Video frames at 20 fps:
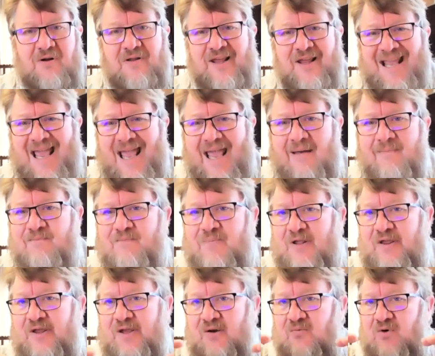The
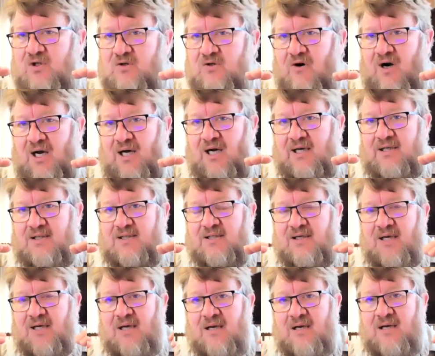empathy would rise,
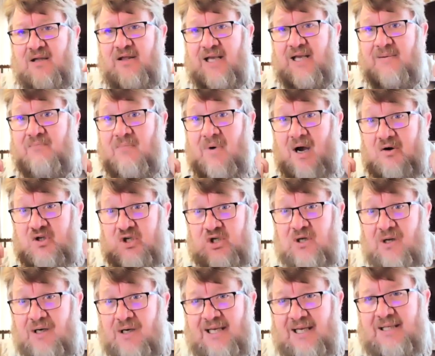the
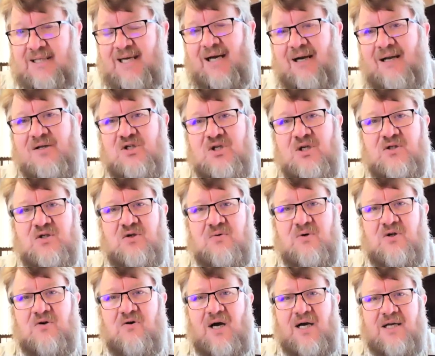emotional intelligence
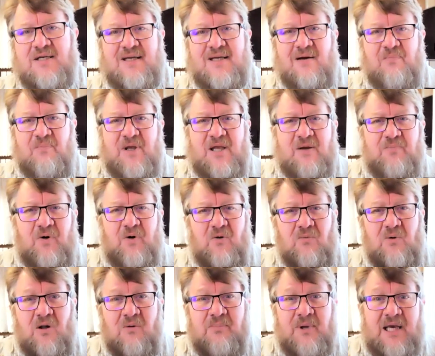would rise, and people
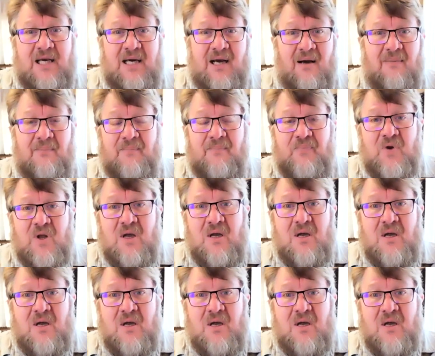will become